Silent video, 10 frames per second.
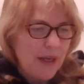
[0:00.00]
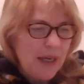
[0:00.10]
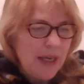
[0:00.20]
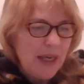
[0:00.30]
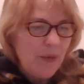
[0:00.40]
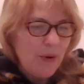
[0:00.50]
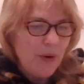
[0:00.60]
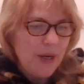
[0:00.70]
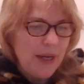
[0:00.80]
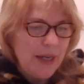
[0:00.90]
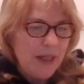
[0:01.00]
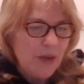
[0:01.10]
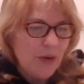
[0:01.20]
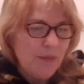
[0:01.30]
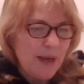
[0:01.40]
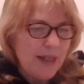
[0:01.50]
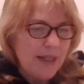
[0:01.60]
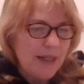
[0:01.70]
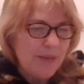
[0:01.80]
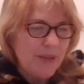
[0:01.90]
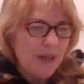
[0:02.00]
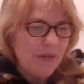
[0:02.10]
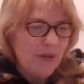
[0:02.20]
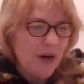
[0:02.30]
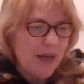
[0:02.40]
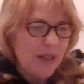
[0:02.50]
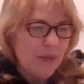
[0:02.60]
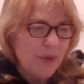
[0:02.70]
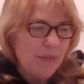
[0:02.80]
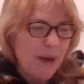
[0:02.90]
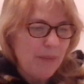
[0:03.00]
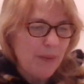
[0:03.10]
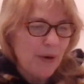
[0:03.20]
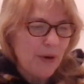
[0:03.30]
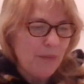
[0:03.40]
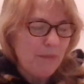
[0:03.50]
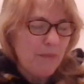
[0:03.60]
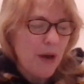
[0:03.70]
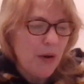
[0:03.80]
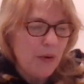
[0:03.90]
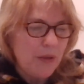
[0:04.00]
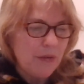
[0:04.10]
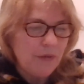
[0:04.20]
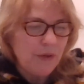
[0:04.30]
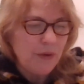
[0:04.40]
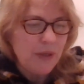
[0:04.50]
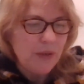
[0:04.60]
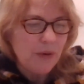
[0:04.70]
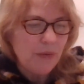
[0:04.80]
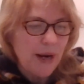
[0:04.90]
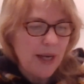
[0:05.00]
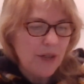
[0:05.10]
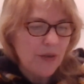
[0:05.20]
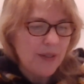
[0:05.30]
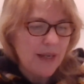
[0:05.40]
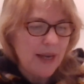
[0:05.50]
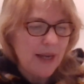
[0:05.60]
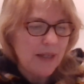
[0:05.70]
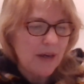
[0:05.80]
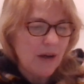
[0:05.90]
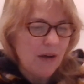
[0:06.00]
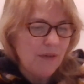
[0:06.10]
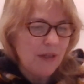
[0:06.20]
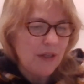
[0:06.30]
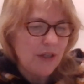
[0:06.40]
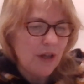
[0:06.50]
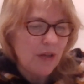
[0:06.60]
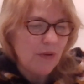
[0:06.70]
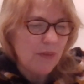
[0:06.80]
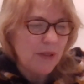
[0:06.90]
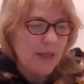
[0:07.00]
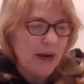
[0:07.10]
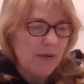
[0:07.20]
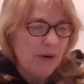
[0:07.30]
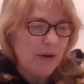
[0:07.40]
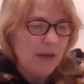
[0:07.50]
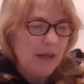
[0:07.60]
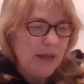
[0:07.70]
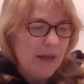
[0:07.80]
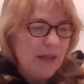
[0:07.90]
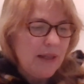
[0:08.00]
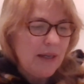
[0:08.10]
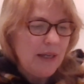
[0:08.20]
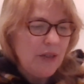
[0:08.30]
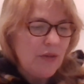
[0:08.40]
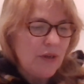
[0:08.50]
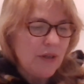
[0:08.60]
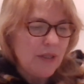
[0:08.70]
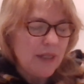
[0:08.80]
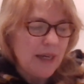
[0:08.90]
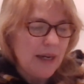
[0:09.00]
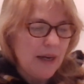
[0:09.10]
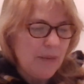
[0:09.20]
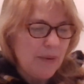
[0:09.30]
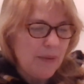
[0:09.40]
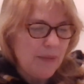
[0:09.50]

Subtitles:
He worried and tormented himself trying to remember, moaned, flew into a rage, or sank into awful, intolerable terror. Then he struggled to get up.